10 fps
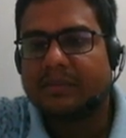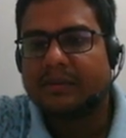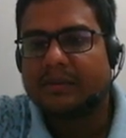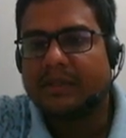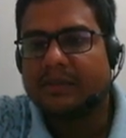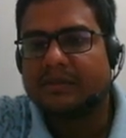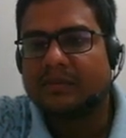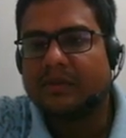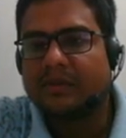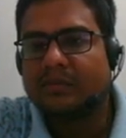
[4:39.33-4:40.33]
that is
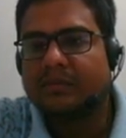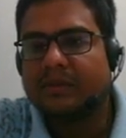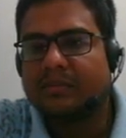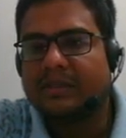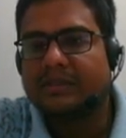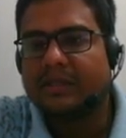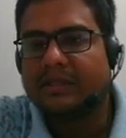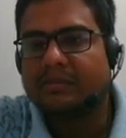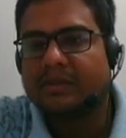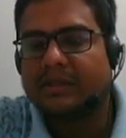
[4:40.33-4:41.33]
equal to B by
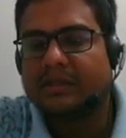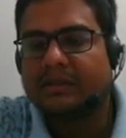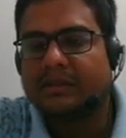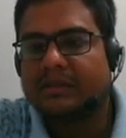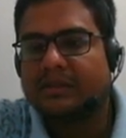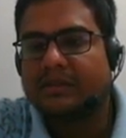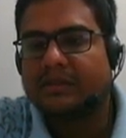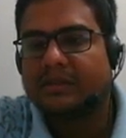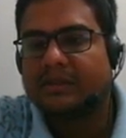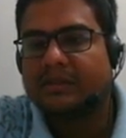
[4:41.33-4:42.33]
sine B,
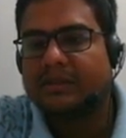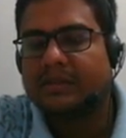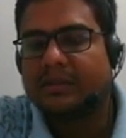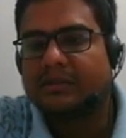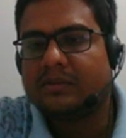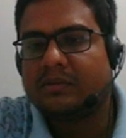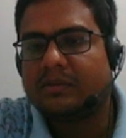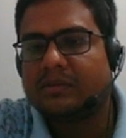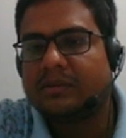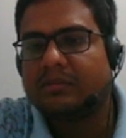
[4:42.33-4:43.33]
that is equal to
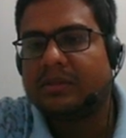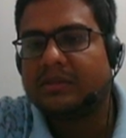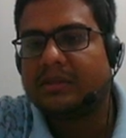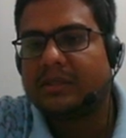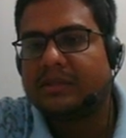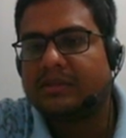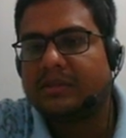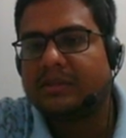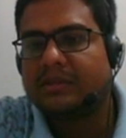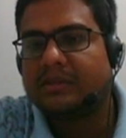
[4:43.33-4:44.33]
C by sine
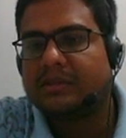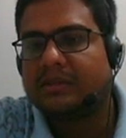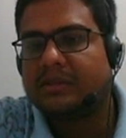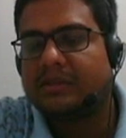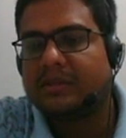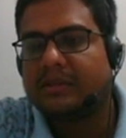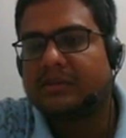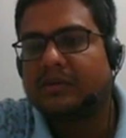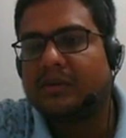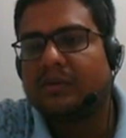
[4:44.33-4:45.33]
C, that is
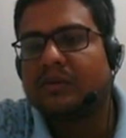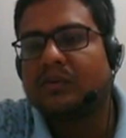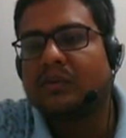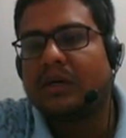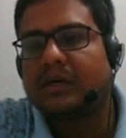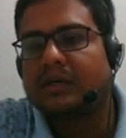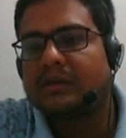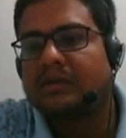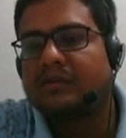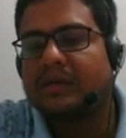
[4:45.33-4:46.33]
equal to 2R,
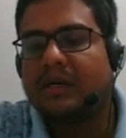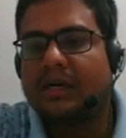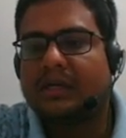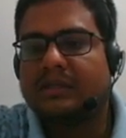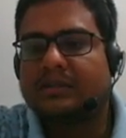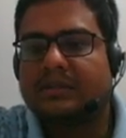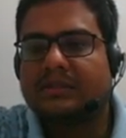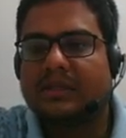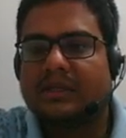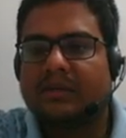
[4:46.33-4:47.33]
where R is the
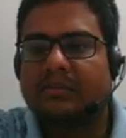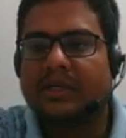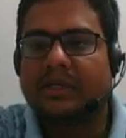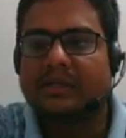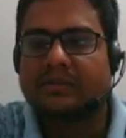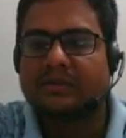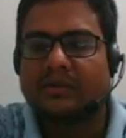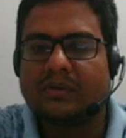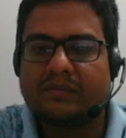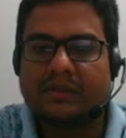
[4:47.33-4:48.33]
circumradius
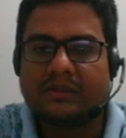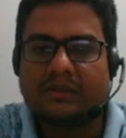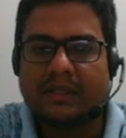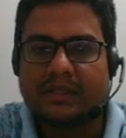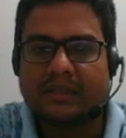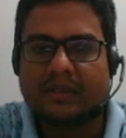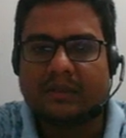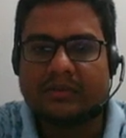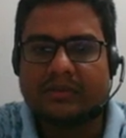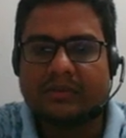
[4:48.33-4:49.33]
of the triangle
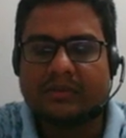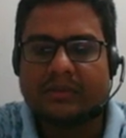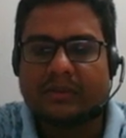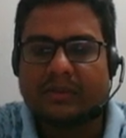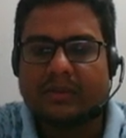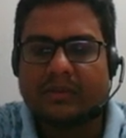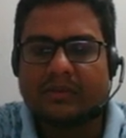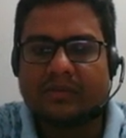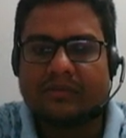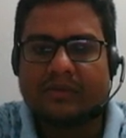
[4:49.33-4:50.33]
ABC.
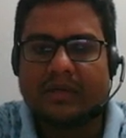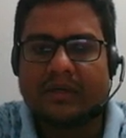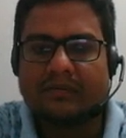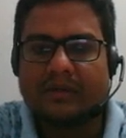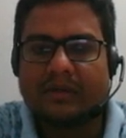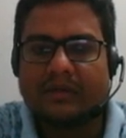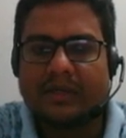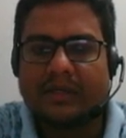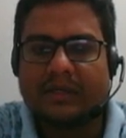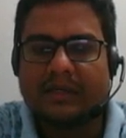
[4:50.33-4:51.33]
So if we have a
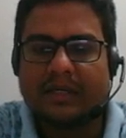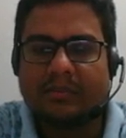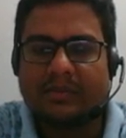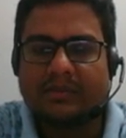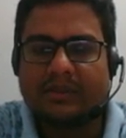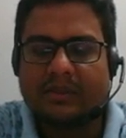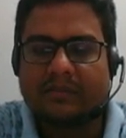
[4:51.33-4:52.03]
triangle ABC